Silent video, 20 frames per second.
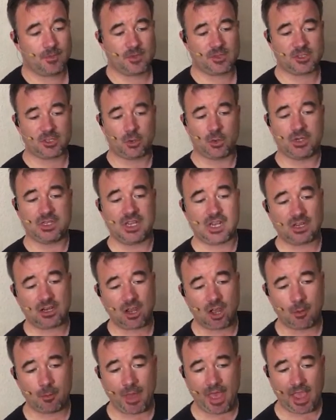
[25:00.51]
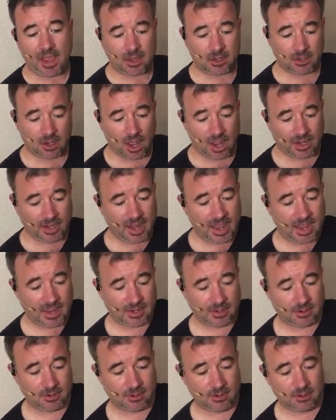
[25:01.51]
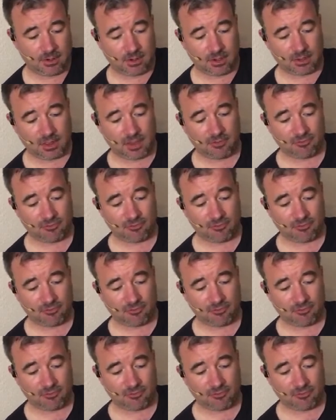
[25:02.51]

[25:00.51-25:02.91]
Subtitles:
So it didn't come back in 9.8. They